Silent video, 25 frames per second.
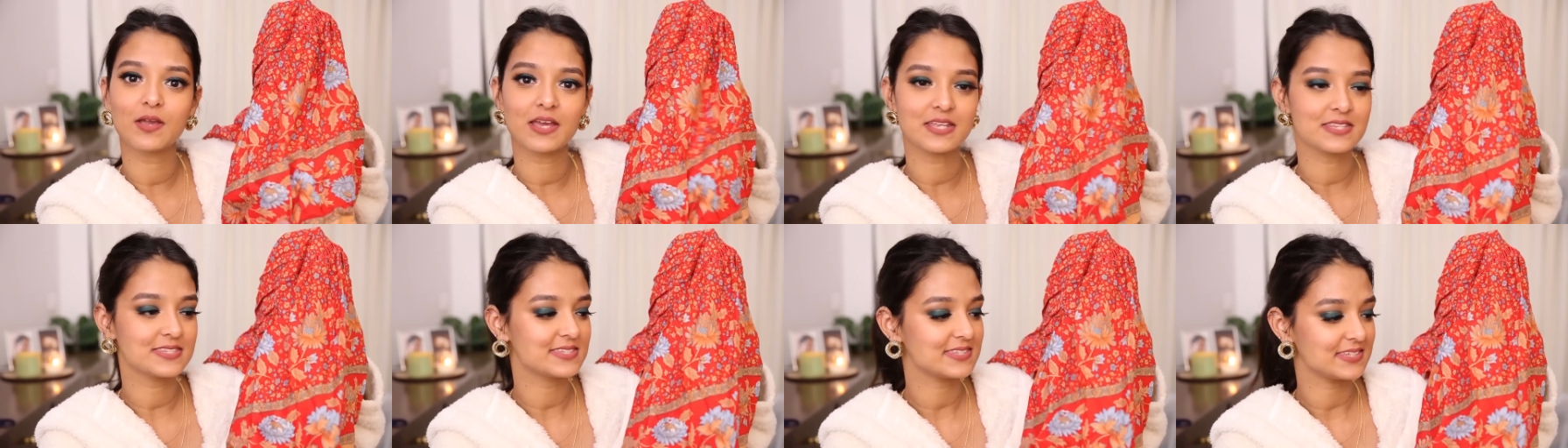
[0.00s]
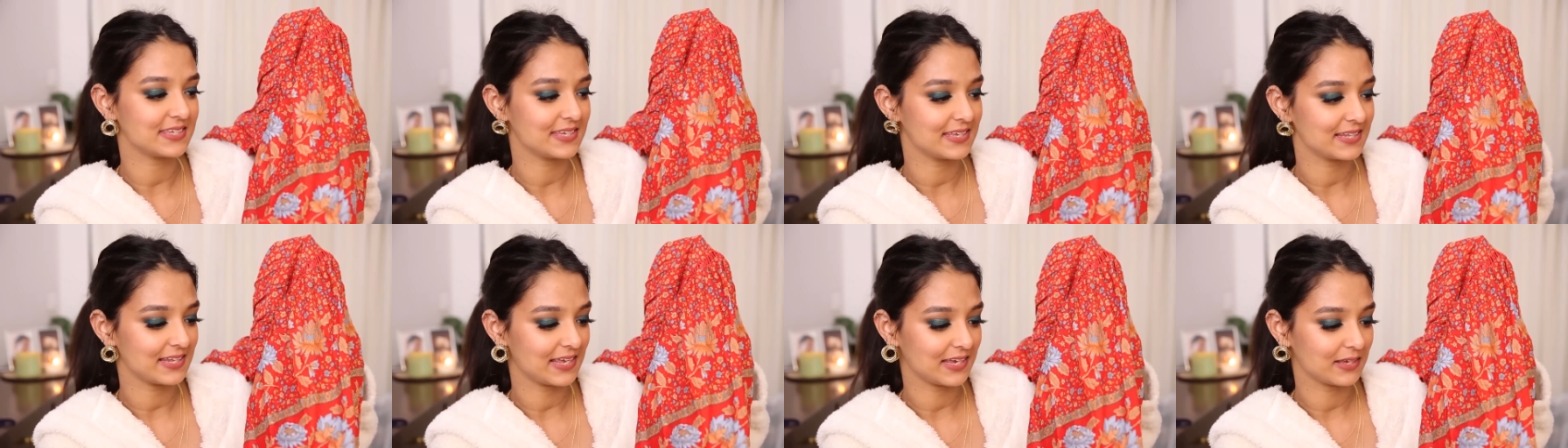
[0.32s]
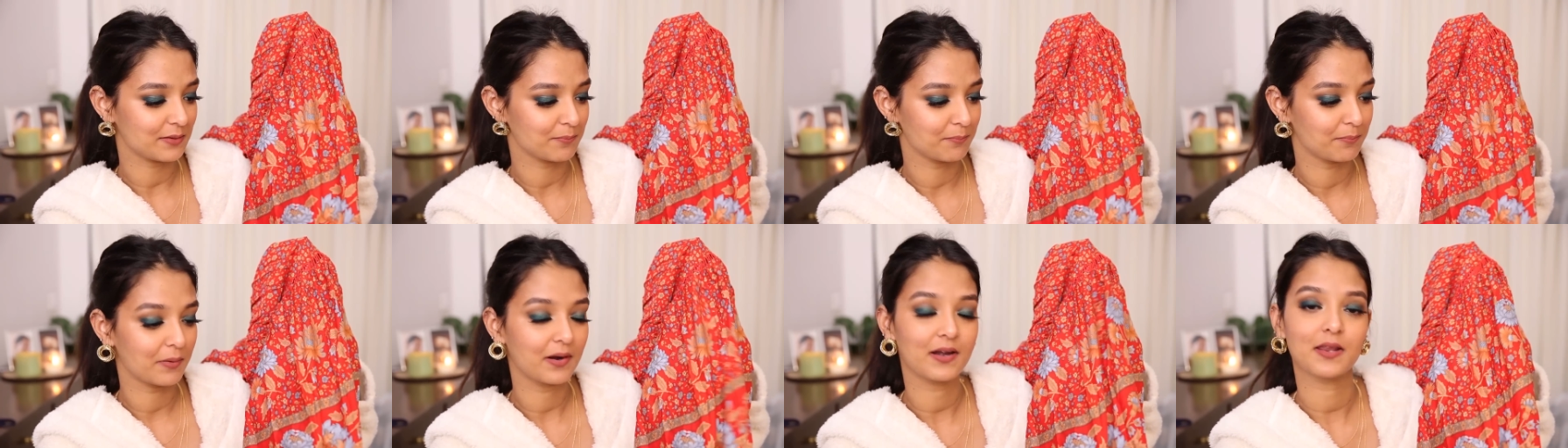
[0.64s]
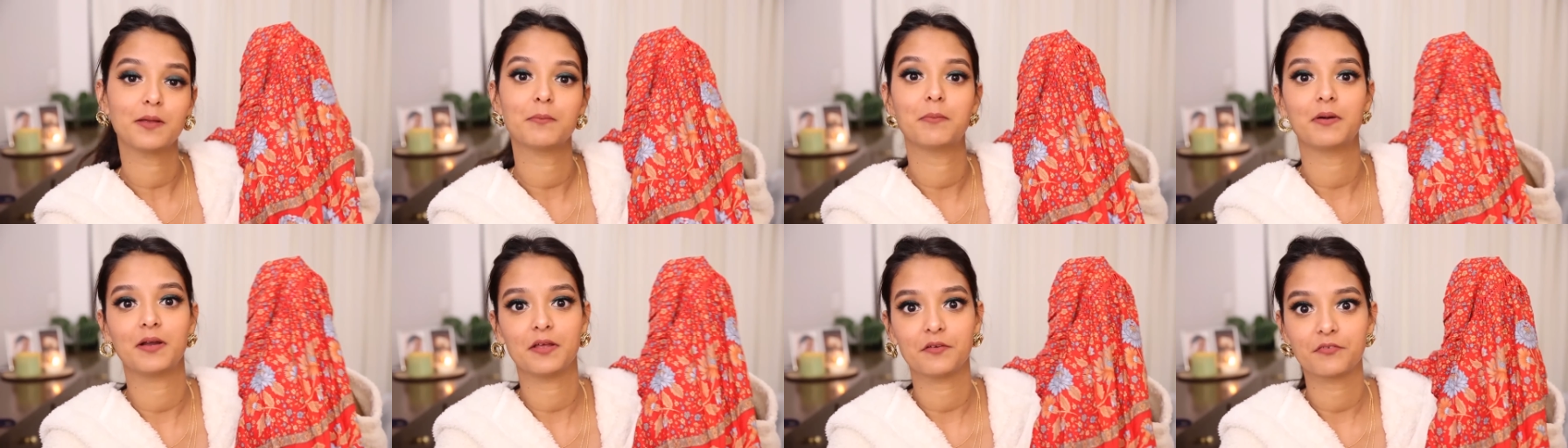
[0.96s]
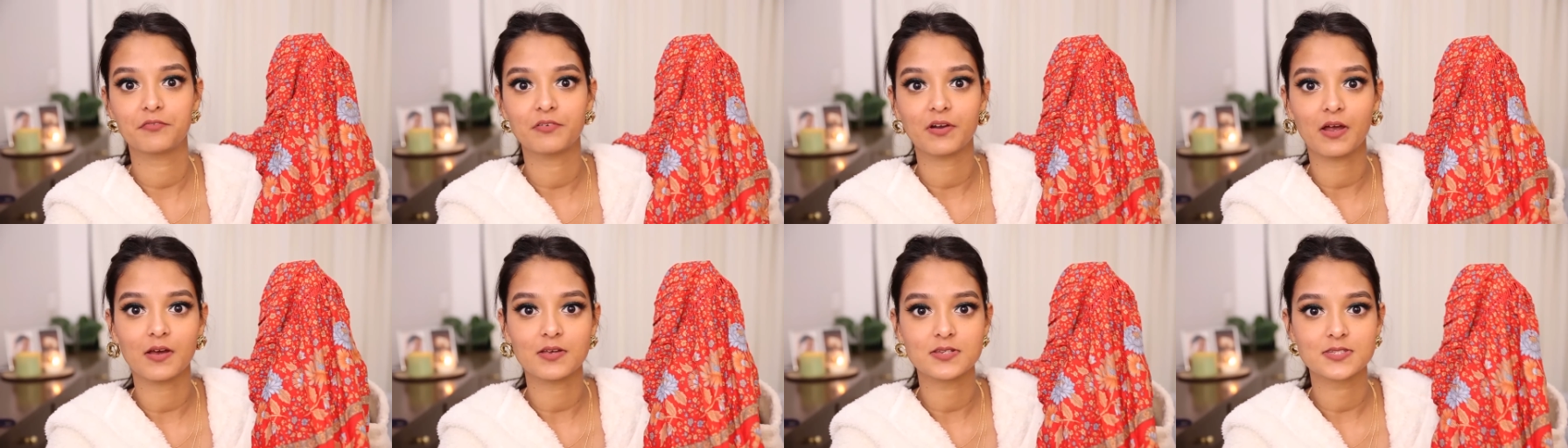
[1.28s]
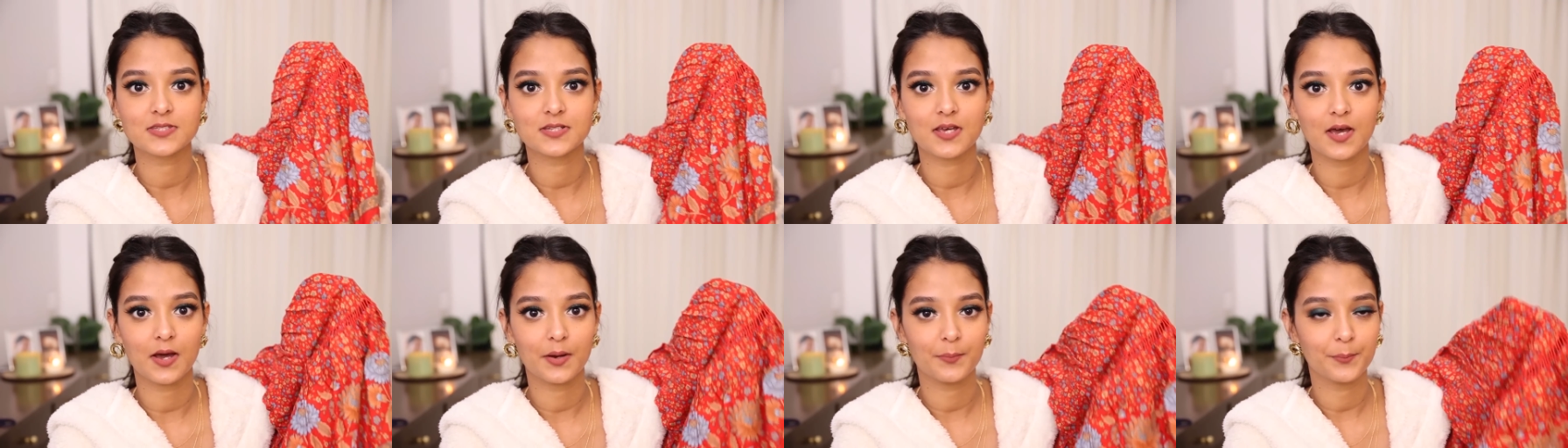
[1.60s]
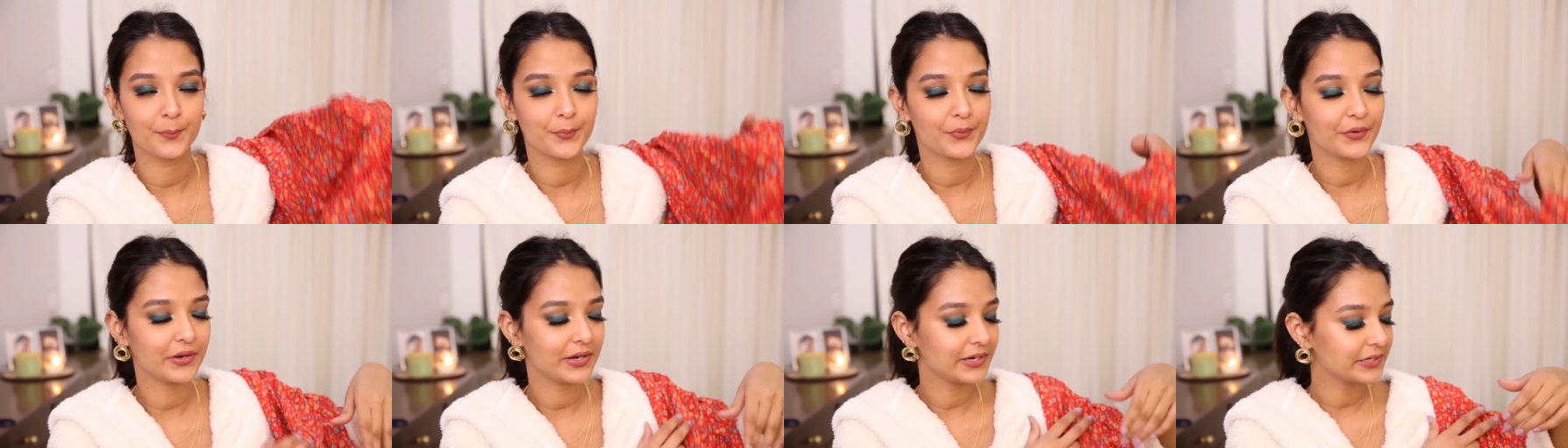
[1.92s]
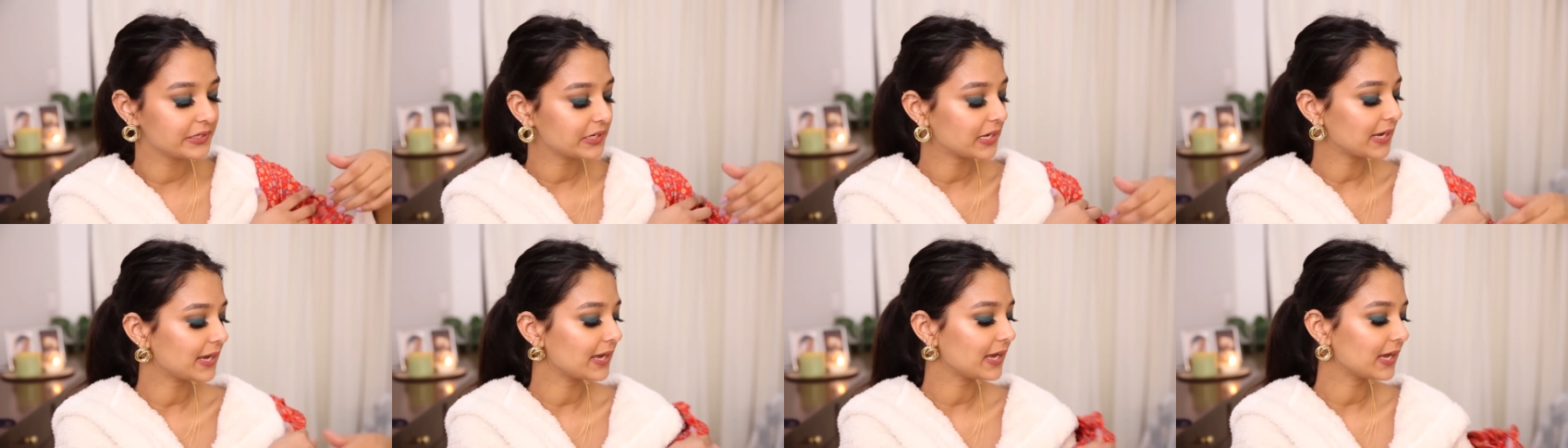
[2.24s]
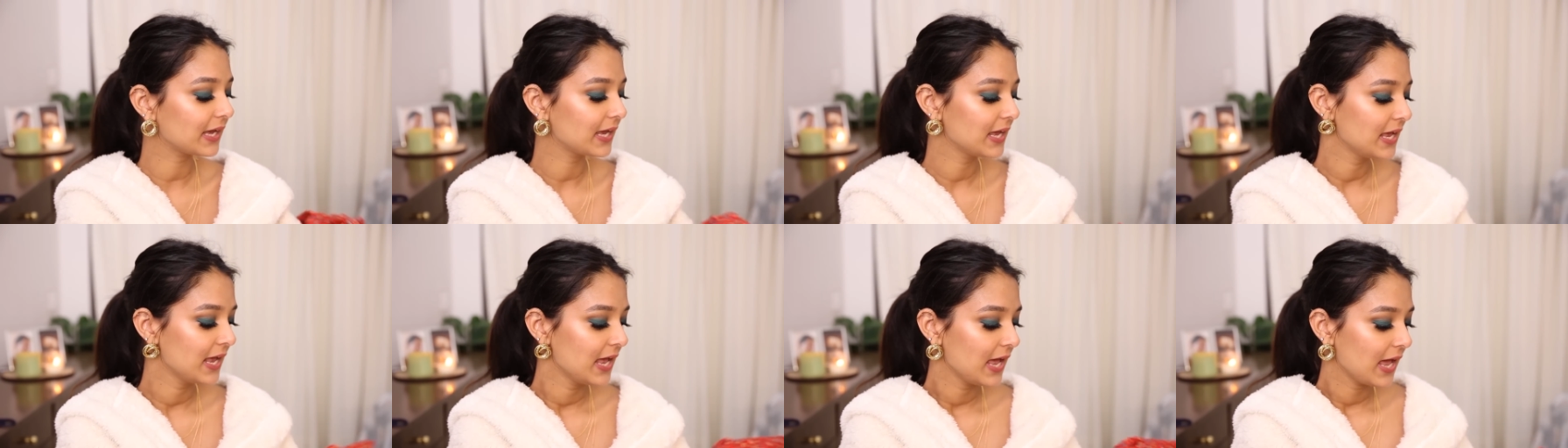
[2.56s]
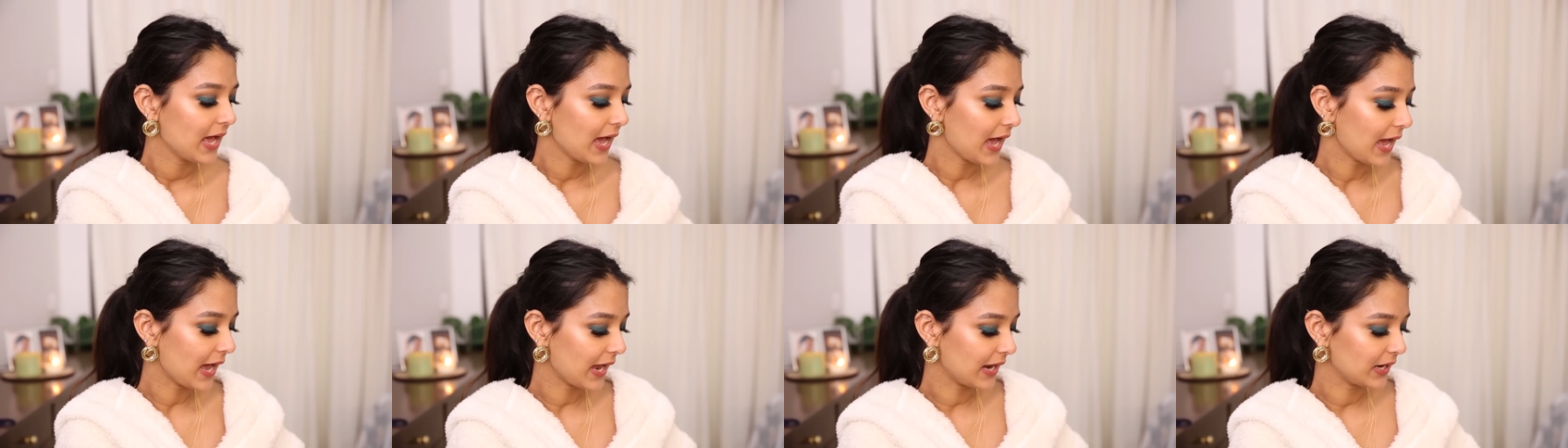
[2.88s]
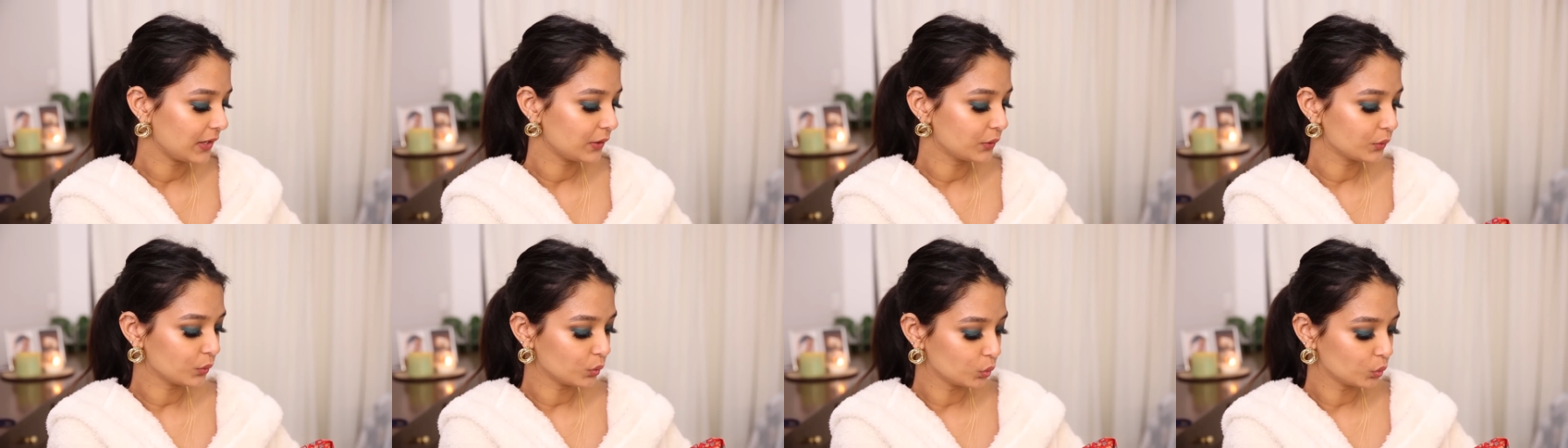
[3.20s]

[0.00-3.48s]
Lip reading: you can see like bade bade flowers ka print hai, and